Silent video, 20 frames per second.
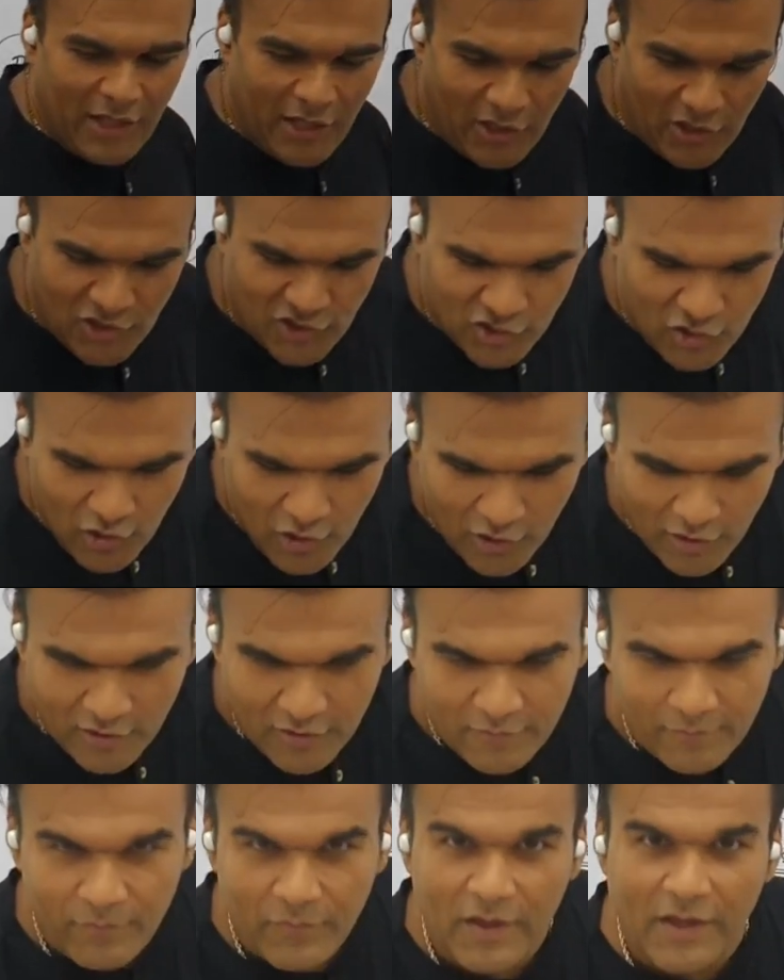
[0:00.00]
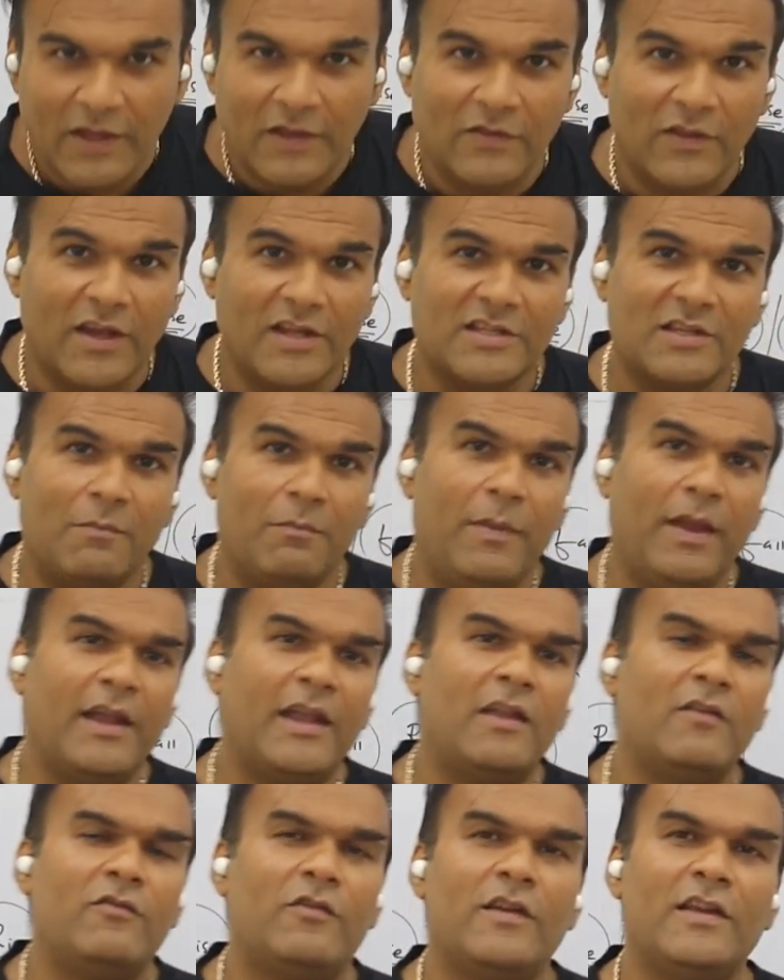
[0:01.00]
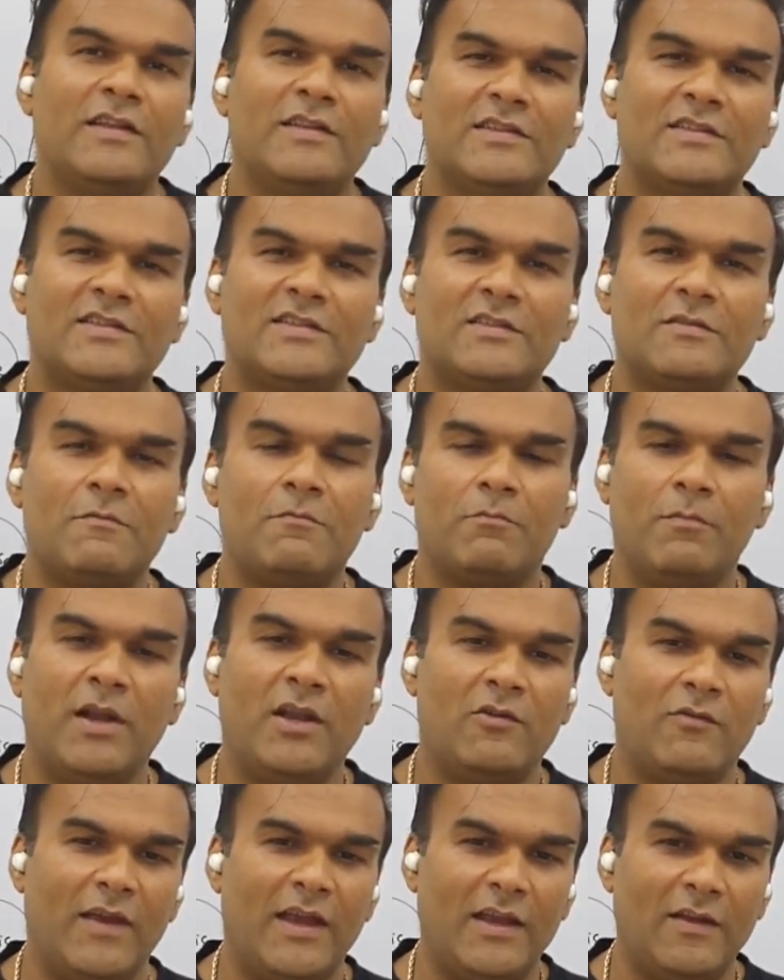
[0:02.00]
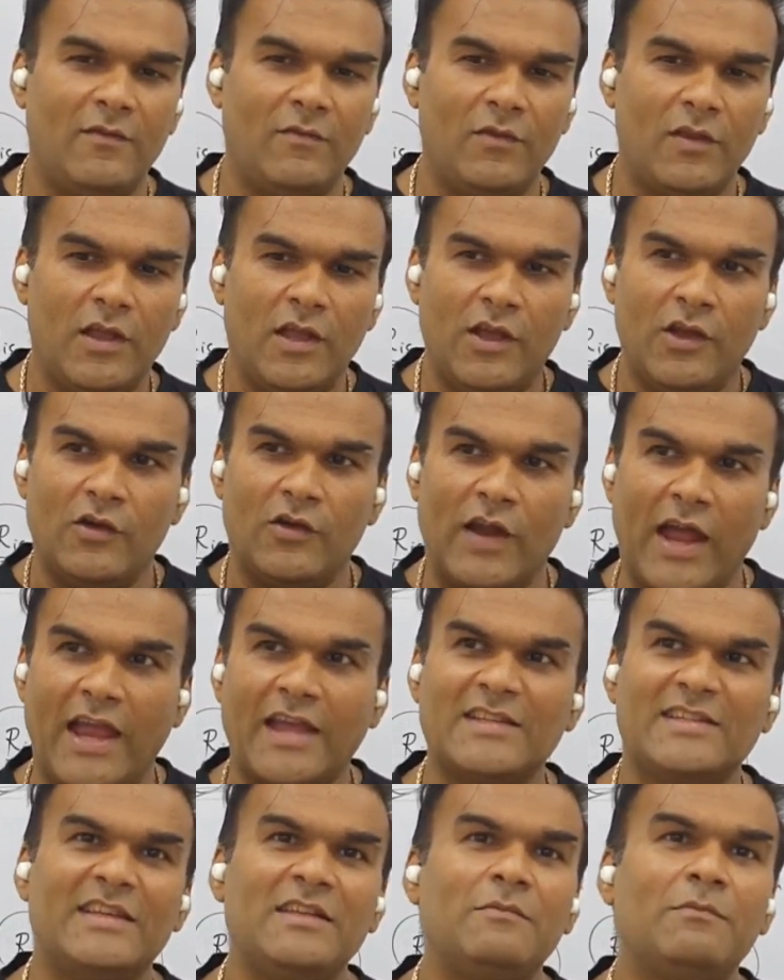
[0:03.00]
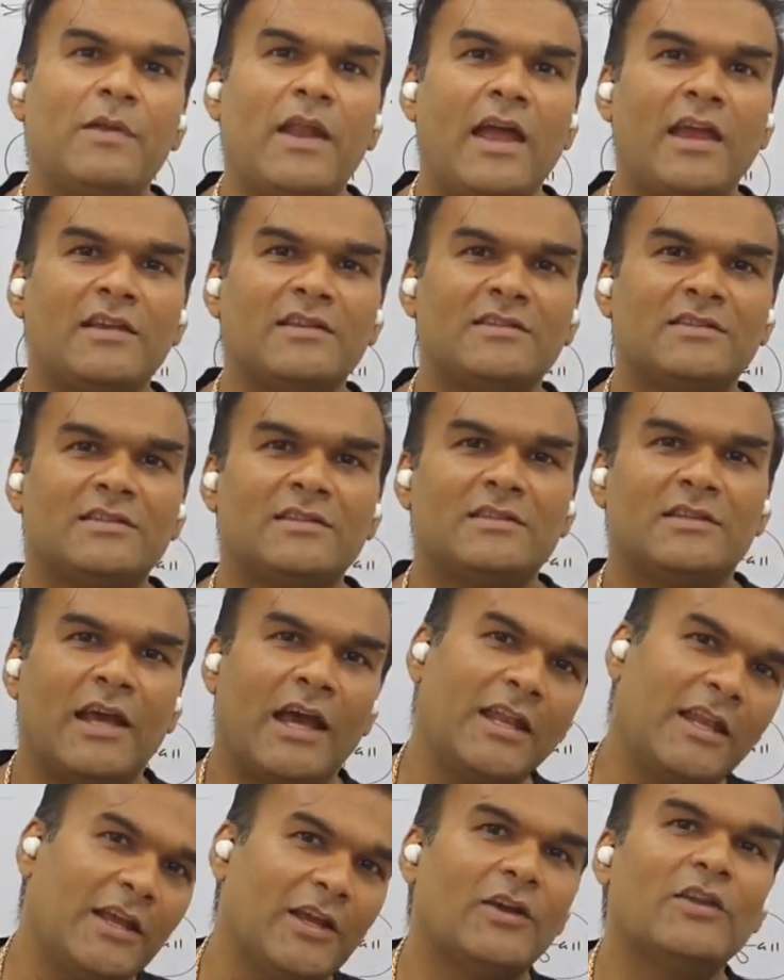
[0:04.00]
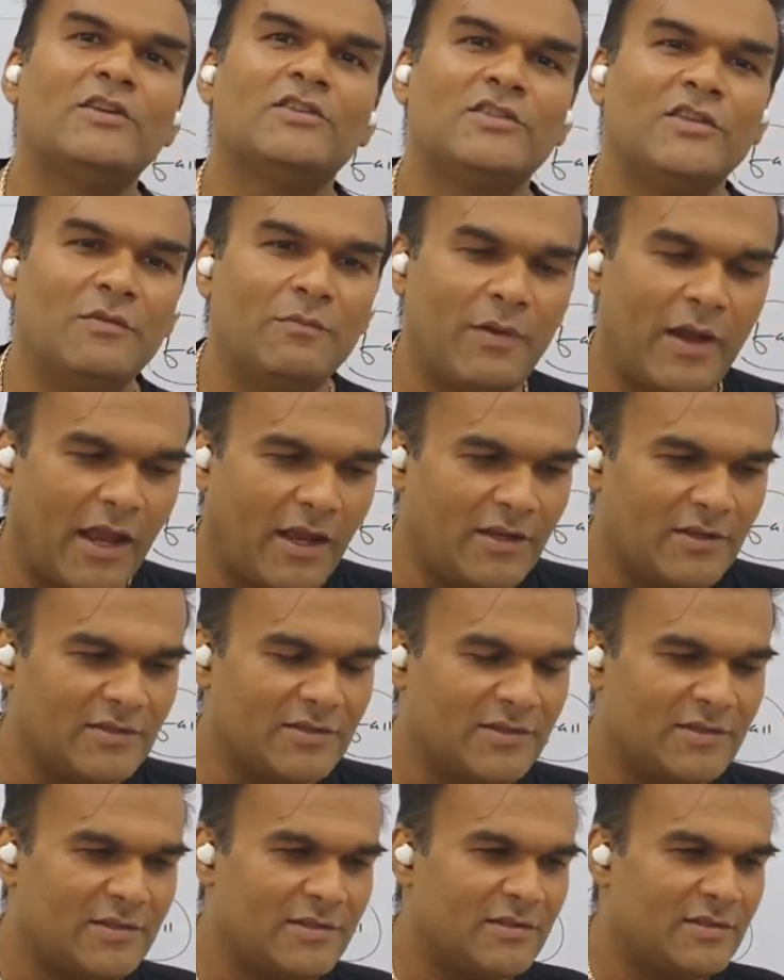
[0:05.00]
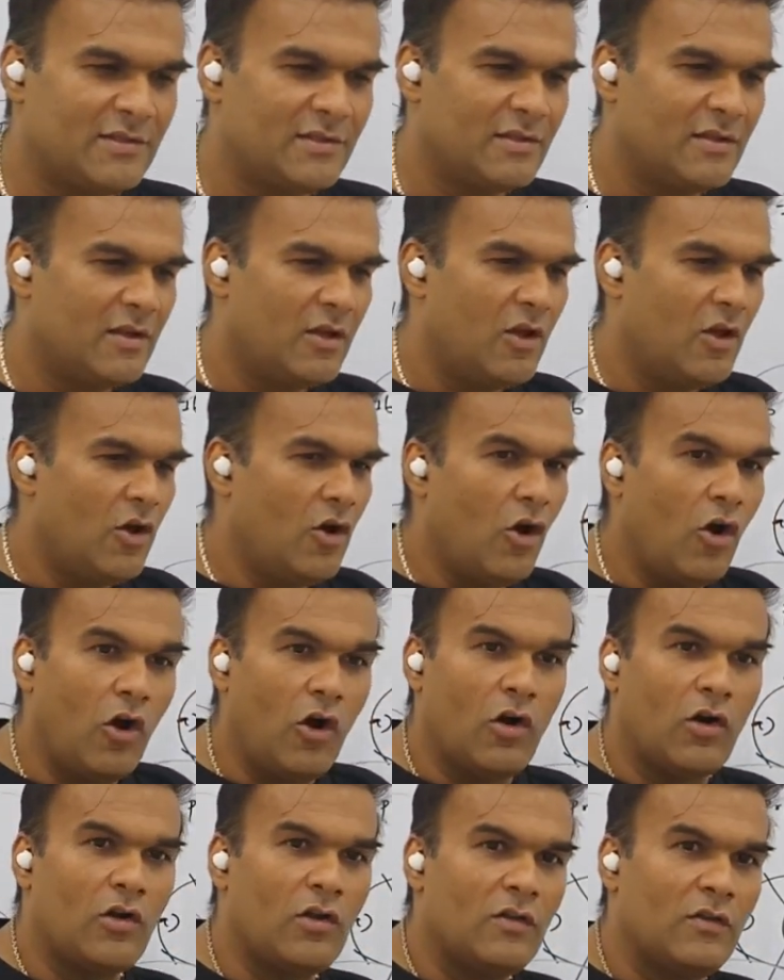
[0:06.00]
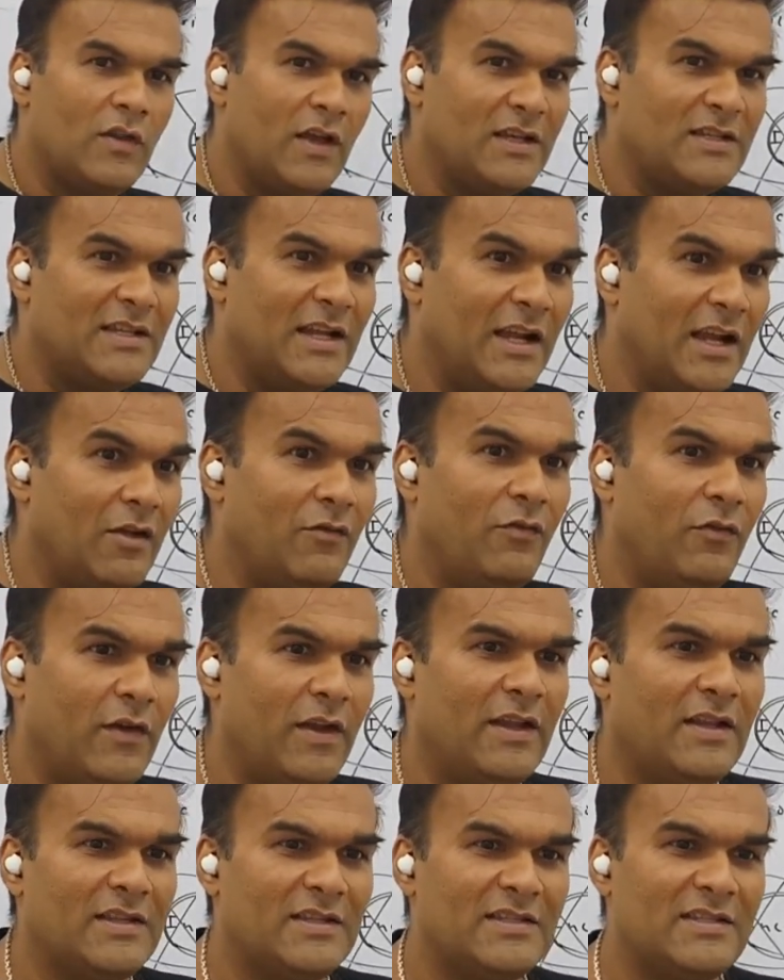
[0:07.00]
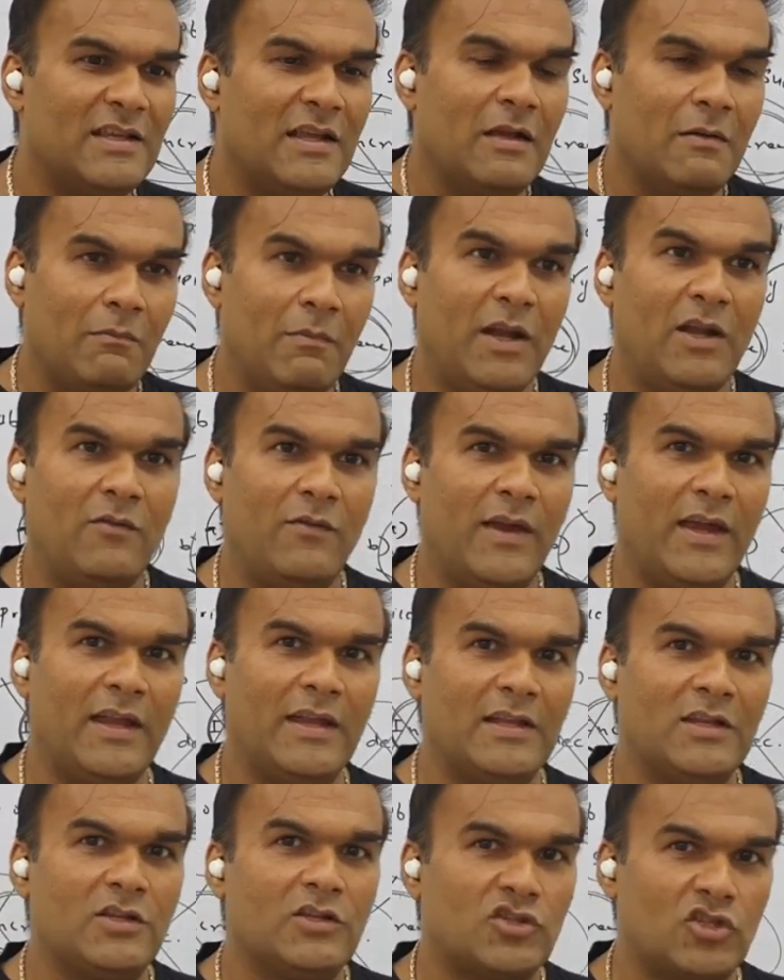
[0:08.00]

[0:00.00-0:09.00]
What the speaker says: in short, there is a big difference between rise in price and increase in price. Or there is a difference between,